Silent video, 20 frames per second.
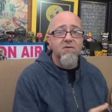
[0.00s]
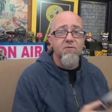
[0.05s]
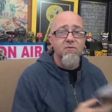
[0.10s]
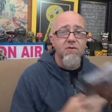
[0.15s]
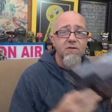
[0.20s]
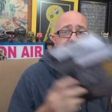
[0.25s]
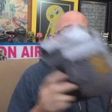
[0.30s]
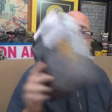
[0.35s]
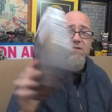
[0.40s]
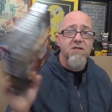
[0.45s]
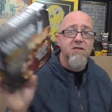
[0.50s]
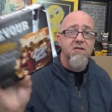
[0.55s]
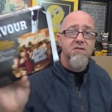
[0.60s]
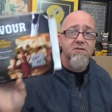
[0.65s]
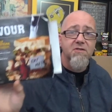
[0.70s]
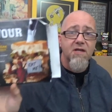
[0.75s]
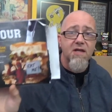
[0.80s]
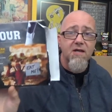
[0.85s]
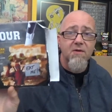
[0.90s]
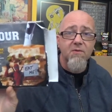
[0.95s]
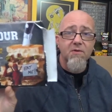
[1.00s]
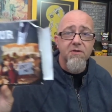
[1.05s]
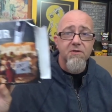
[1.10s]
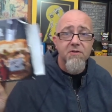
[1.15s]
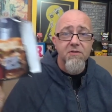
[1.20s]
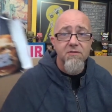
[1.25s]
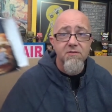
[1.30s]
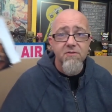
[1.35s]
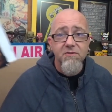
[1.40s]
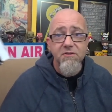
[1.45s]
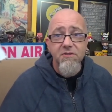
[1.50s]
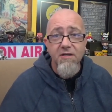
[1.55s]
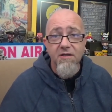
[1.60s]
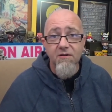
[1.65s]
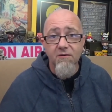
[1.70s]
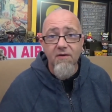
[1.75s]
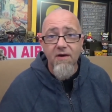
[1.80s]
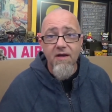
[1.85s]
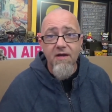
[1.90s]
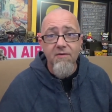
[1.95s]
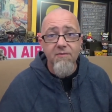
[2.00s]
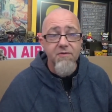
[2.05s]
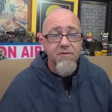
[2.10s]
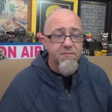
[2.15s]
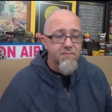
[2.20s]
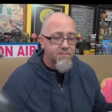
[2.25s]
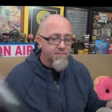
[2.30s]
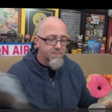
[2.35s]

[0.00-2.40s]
Grilled Cheese Sandwich. Stick around.